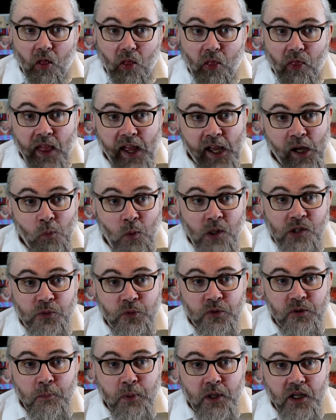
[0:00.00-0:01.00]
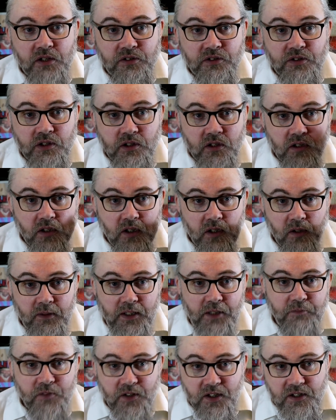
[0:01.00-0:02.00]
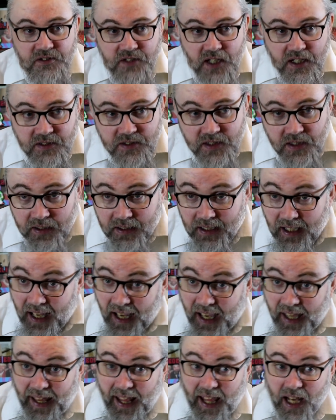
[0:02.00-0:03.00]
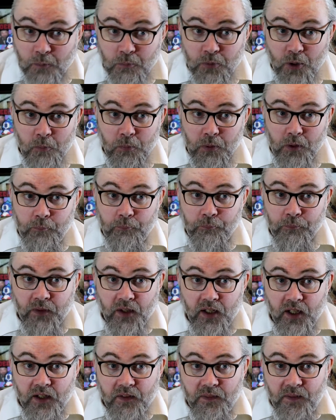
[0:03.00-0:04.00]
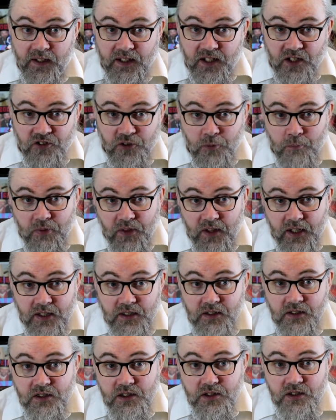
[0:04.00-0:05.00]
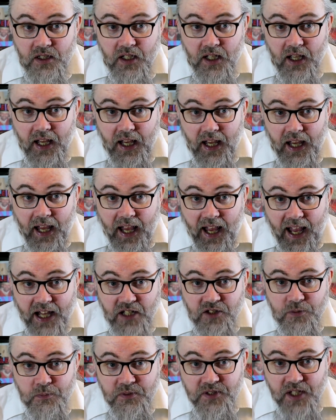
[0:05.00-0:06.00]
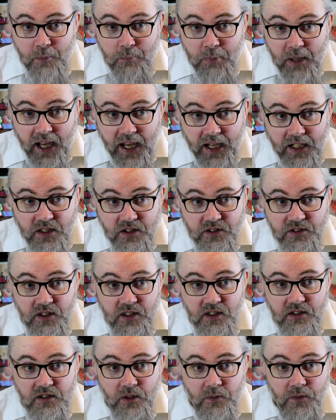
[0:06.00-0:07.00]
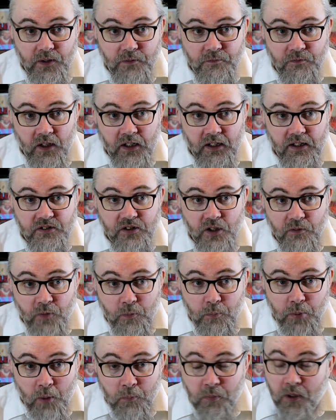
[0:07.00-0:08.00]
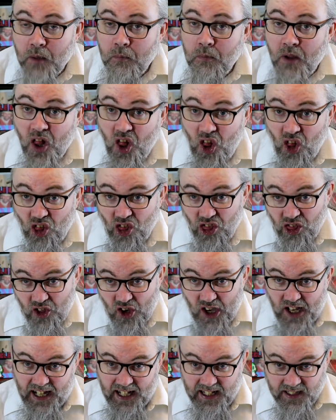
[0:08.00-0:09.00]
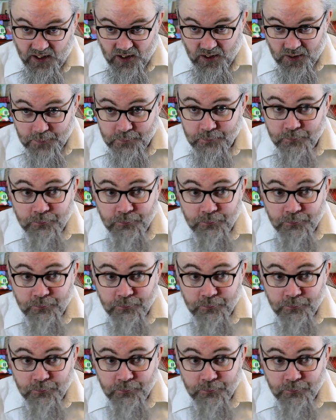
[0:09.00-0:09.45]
There once was a person who lived in a setting and had a problem. They did some things, had some setbacks, until they finally solved the problem, the end.